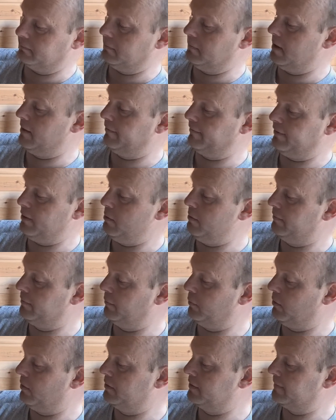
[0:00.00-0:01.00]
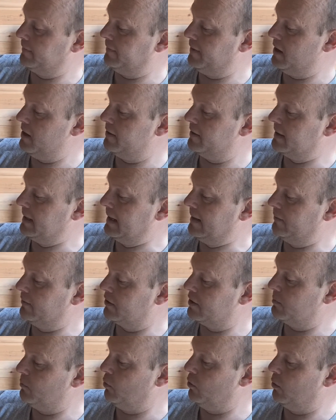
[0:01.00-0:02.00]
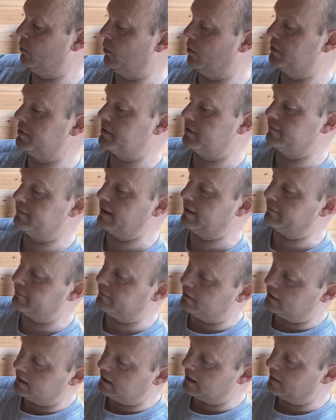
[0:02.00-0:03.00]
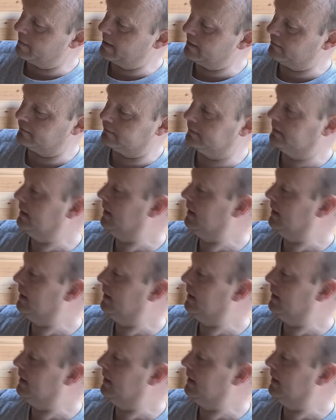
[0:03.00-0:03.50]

A few of the ones further down, the smaller ones, have definitely come out.